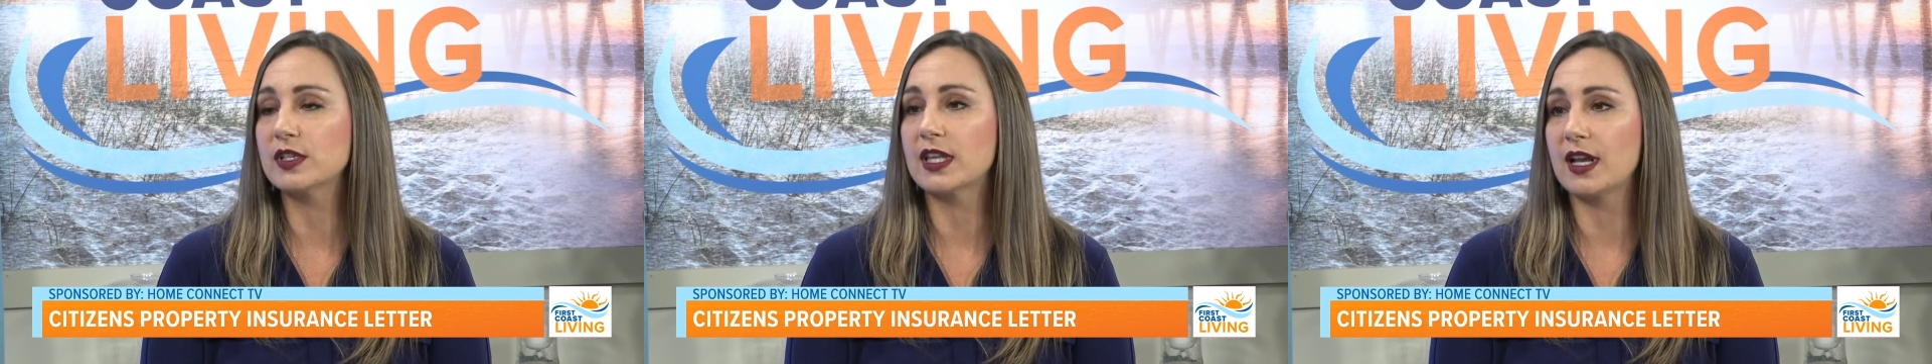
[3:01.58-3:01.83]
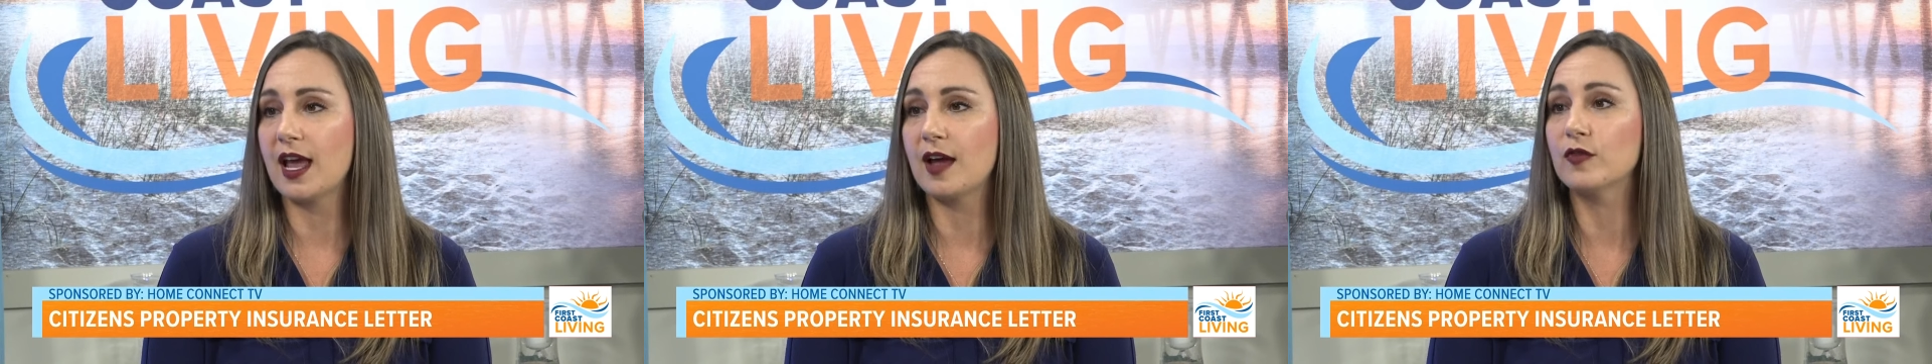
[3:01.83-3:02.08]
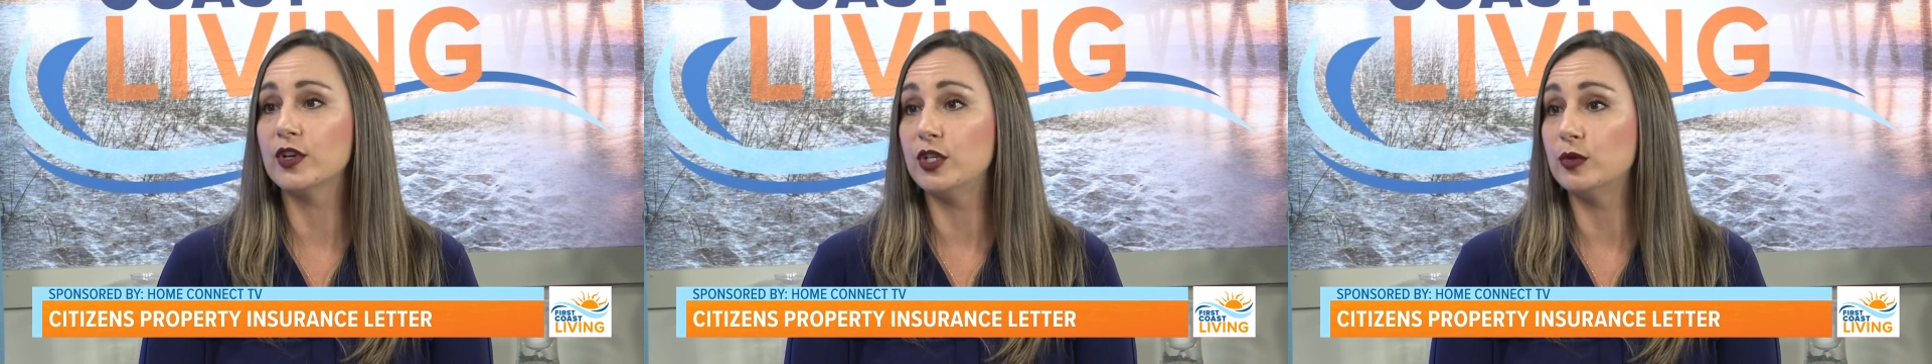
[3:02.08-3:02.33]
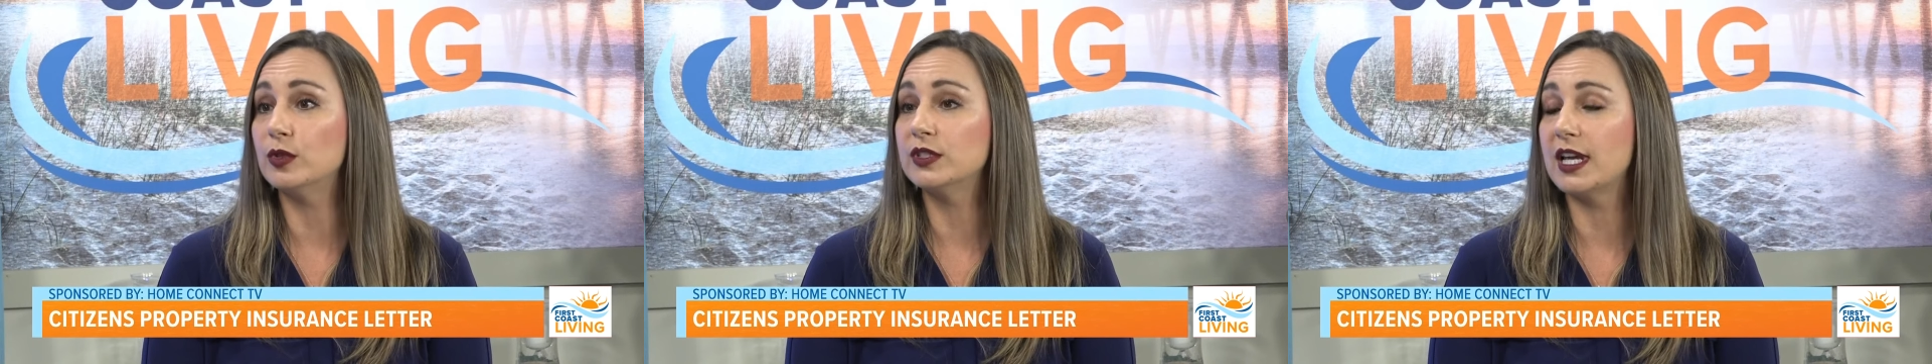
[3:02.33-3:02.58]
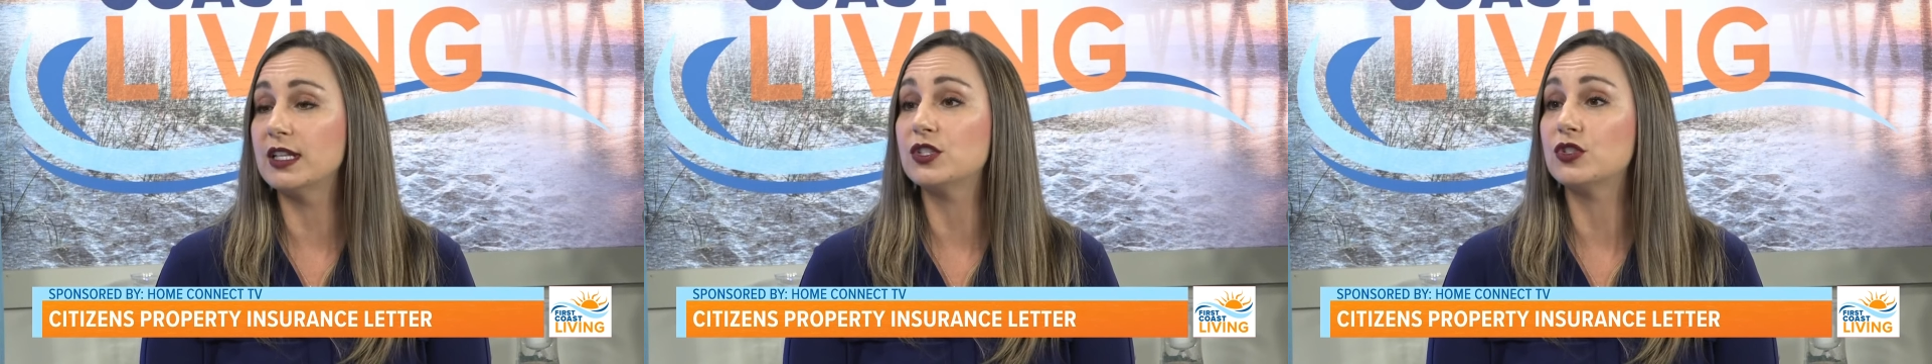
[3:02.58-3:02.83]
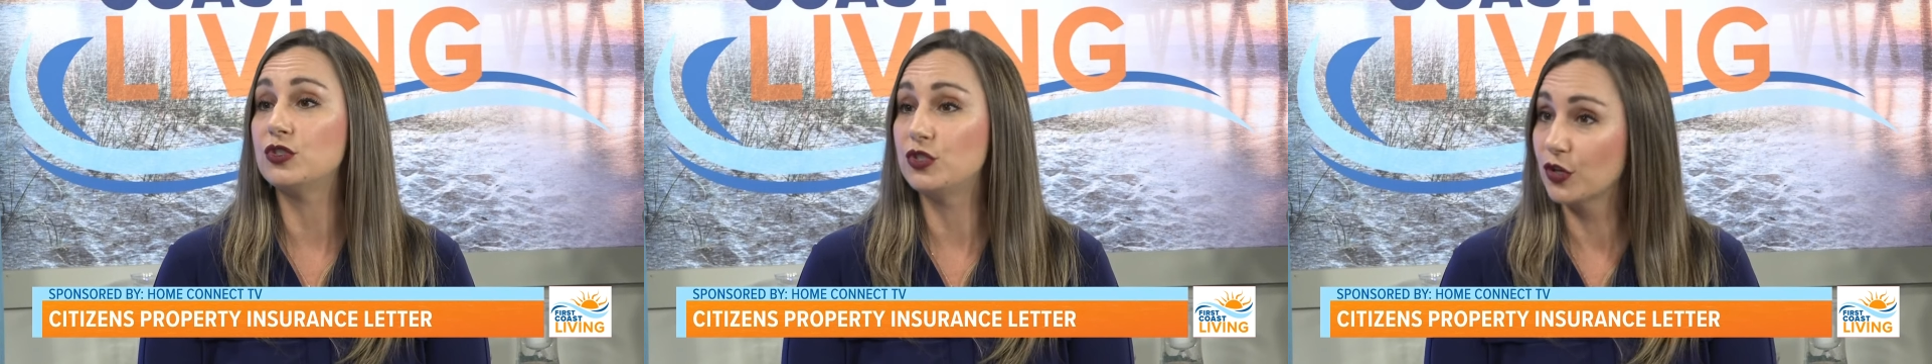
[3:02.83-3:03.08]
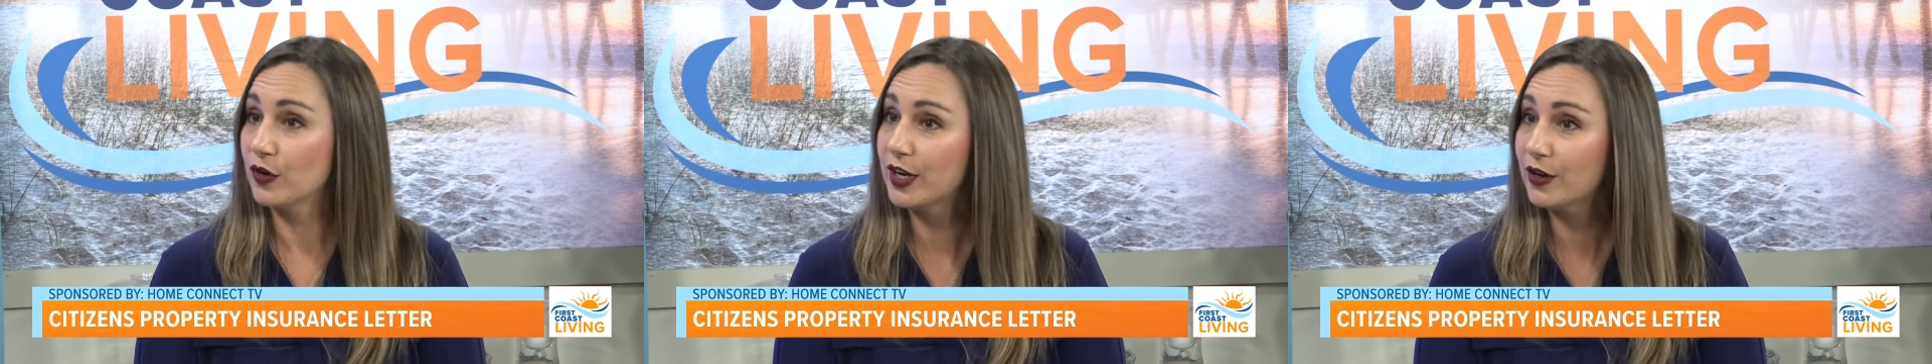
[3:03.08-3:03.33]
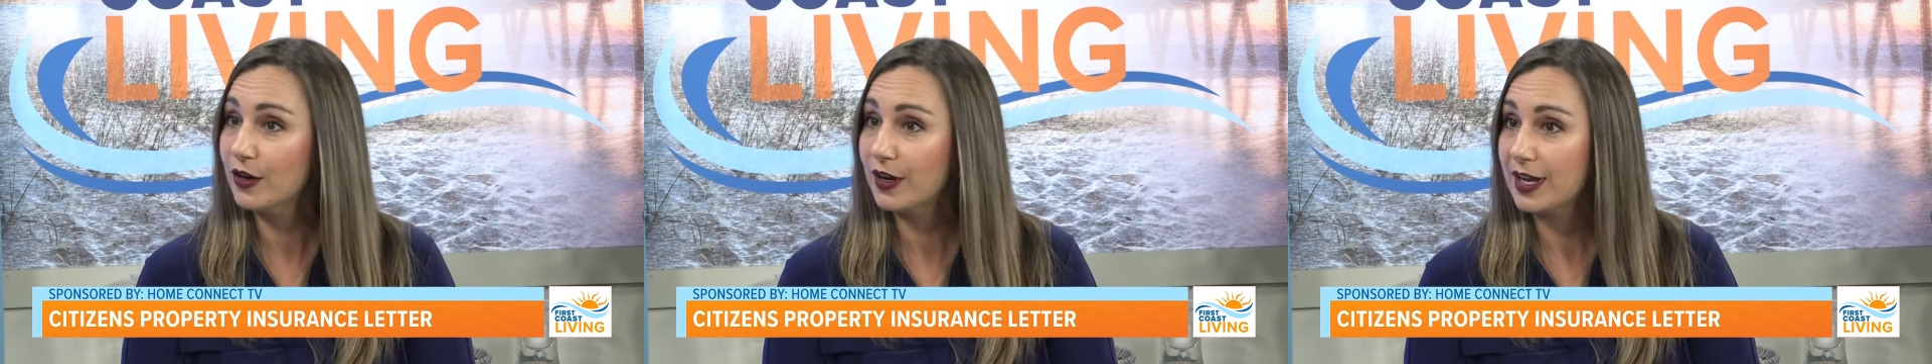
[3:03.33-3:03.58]
folks that have renewal dates
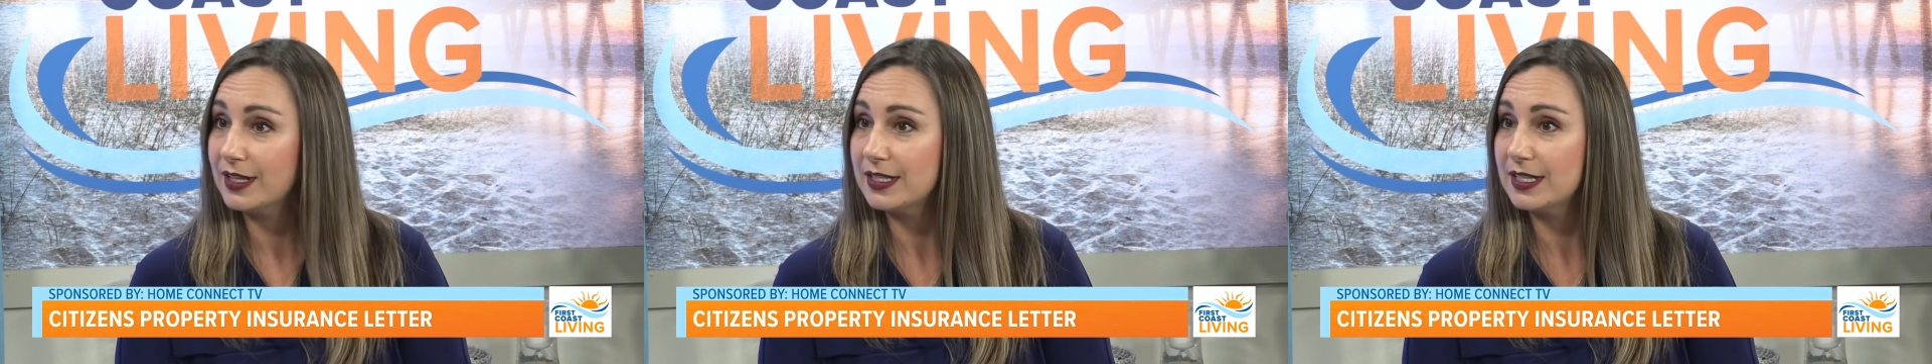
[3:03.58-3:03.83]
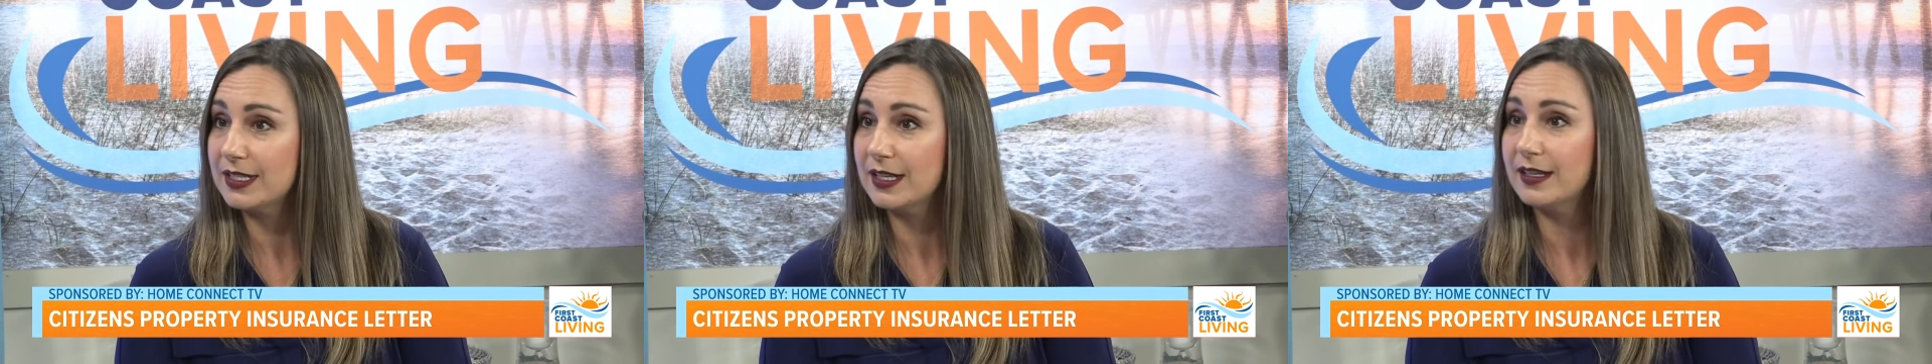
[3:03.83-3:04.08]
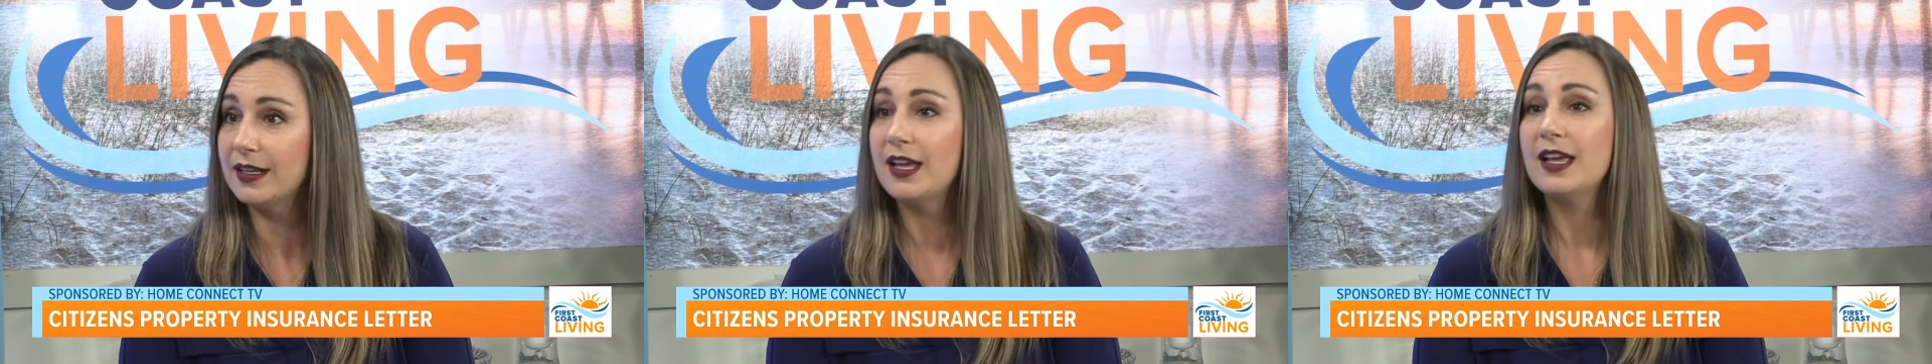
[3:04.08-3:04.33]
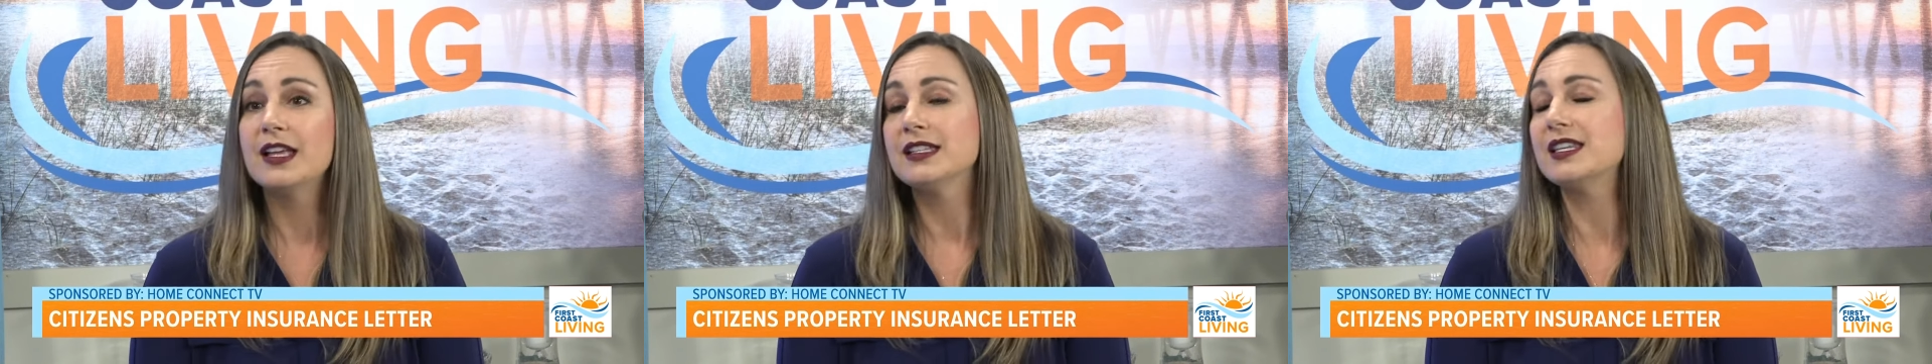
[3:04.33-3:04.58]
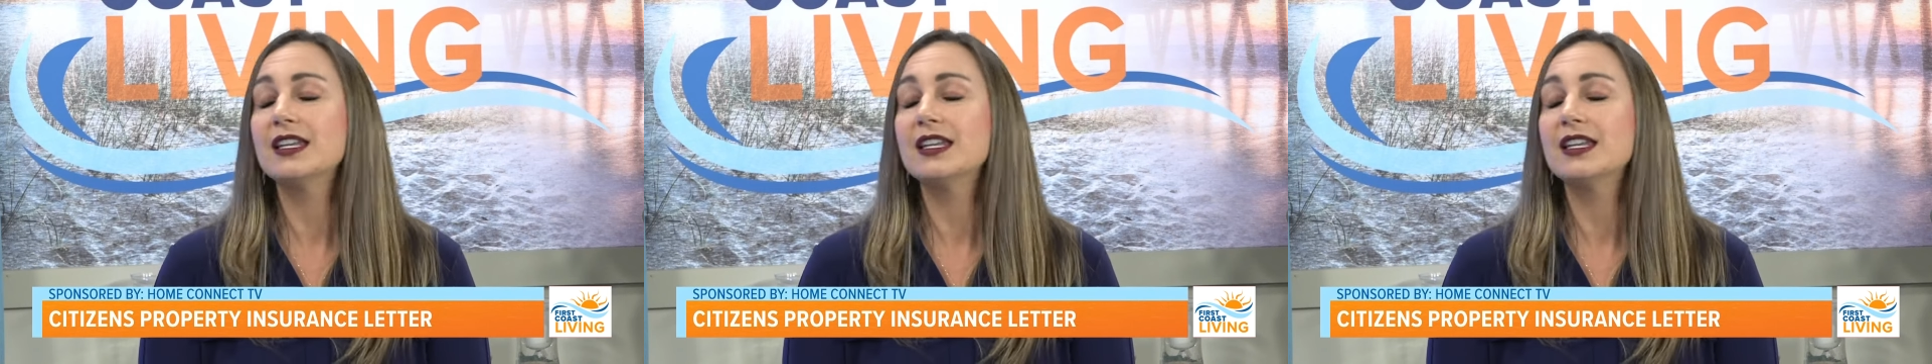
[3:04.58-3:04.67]
during hurricane season mm -hmm.